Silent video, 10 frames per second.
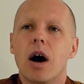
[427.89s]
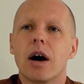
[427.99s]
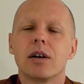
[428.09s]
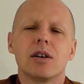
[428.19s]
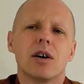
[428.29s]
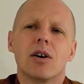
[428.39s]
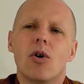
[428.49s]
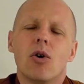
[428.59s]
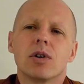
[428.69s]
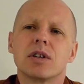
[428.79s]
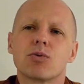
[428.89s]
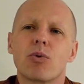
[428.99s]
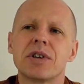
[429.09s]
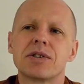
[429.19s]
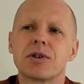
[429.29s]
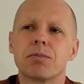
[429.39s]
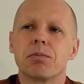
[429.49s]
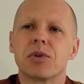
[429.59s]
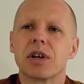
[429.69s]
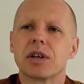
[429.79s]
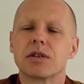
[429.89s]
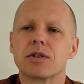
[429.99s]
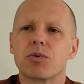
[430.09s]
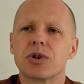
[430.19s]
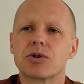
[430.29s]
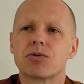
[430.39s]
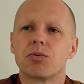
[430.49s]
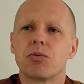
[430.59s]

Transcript: I, all these wisdom things which